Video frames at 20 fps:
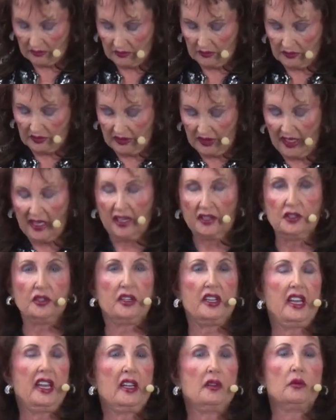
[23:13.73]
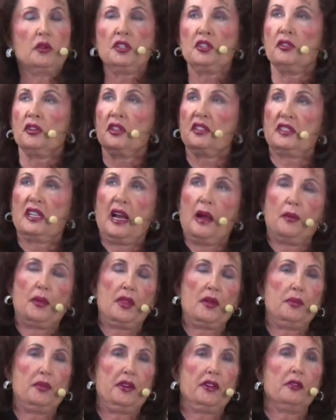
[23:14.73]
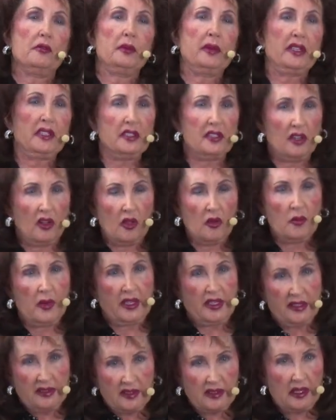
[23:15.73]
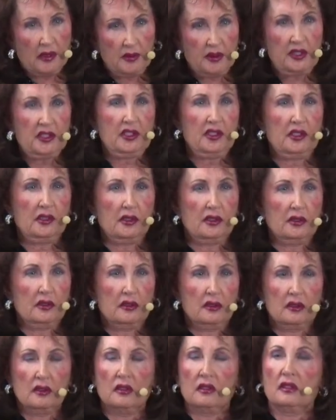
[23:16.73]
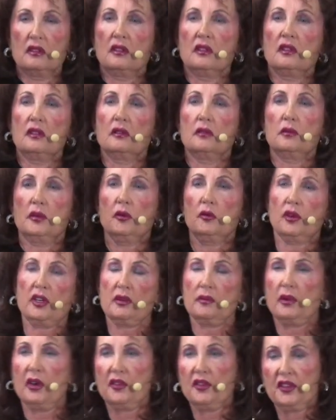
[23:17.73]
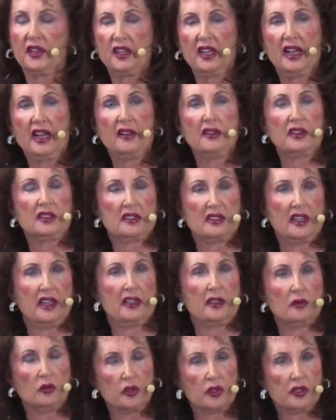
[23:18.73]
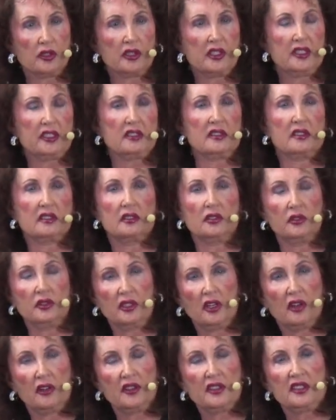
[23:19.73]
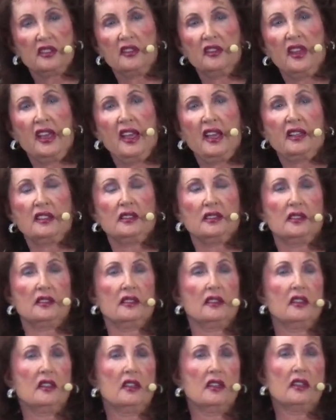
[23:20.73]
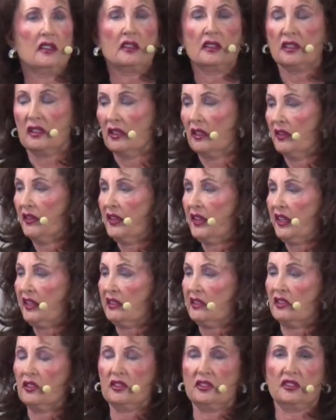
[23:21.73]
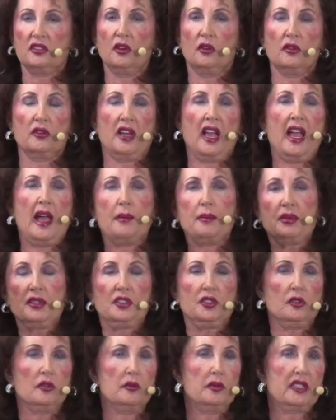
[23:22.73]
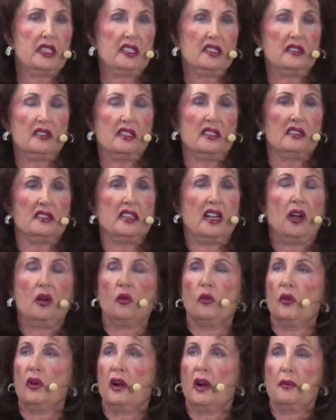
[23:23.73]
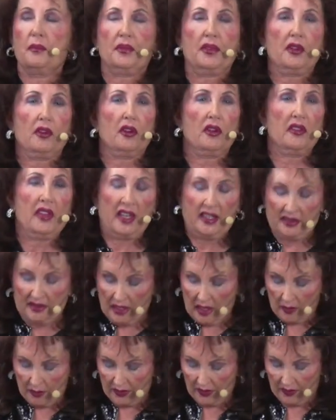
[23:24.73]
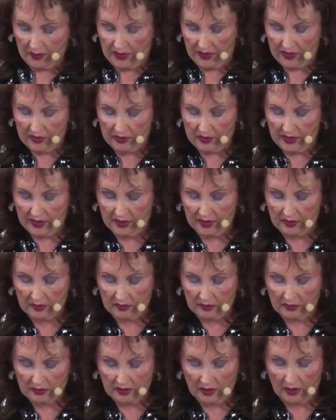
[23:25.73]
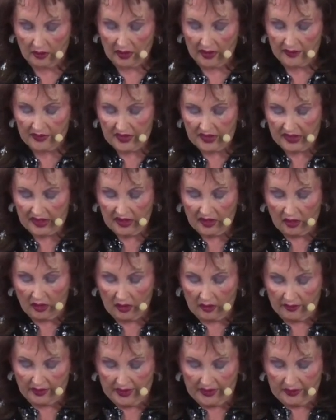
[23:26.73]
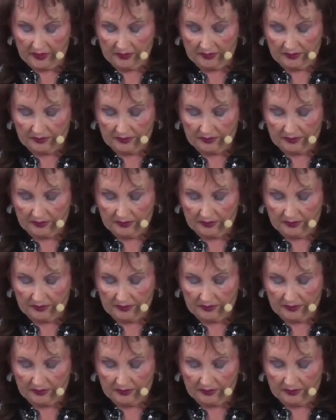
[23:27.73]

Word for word: Yeah, you can when you're on top of the pyramid and all the money's coming to you. But what about the guy that's got to work and is doing all this and that, and things just don't happen to him because he's not up there on that top of the pyramid? Oh, I've seen all of it.